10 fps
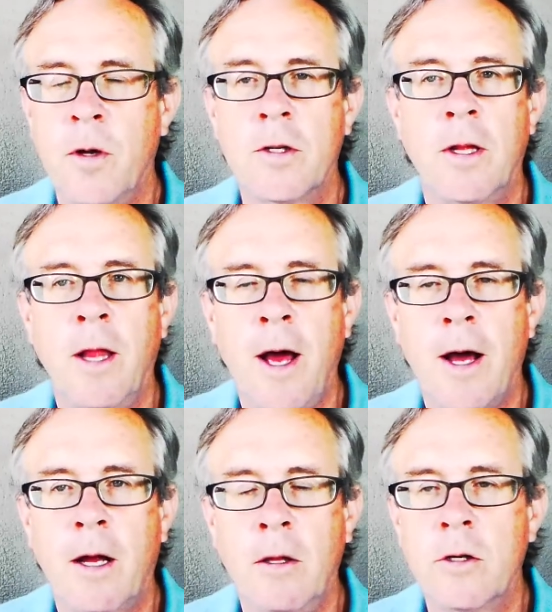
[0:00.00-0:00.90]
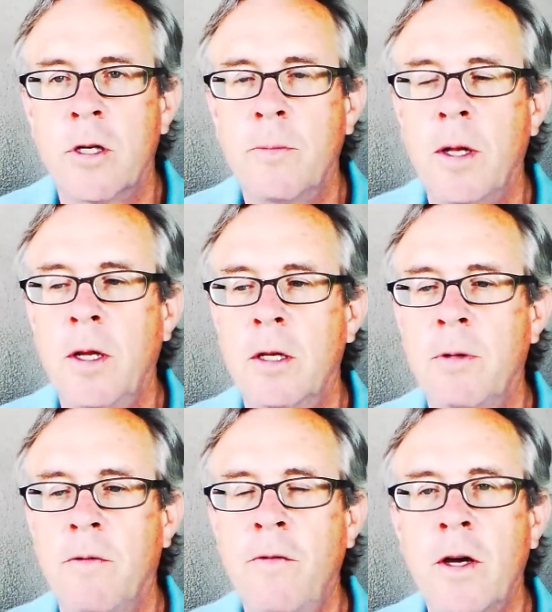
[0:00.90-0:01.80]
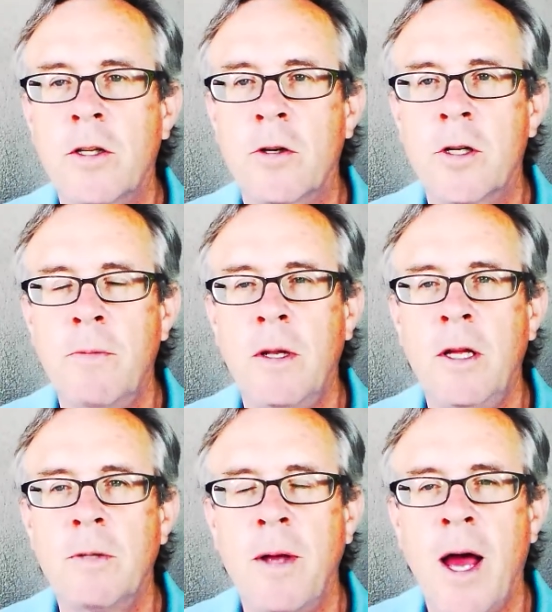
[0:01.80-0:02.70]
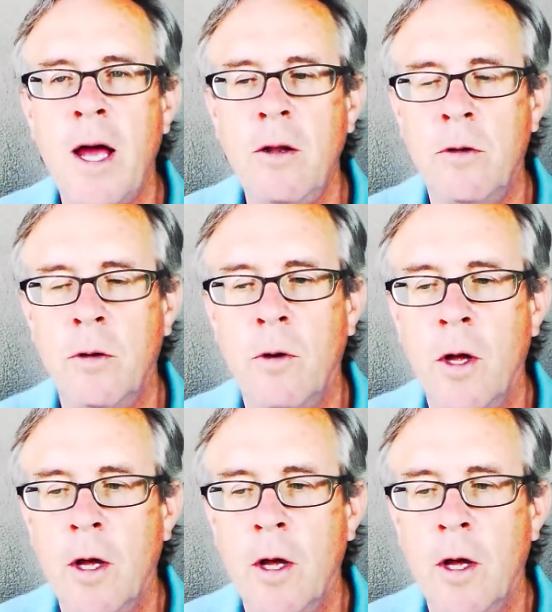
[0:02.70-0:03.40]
There's a lack. There's something that needs to be fixed. There's something that needs to be added to.